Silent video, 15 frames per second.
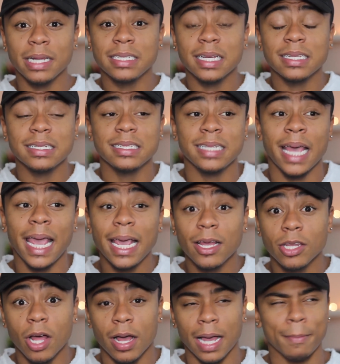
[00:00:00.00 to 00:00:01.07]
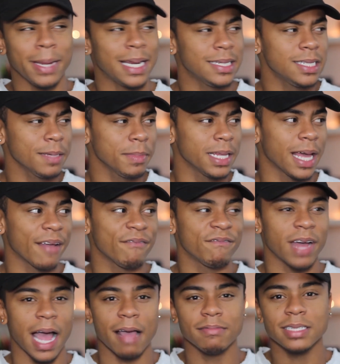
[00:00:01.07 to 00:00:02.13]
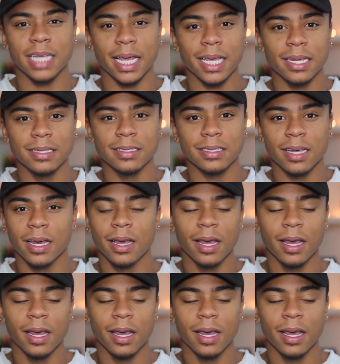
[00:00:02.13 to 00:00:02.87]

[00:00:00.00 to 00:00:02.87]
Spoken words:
It doesn't take long. I mean, it took me like 5 seconds.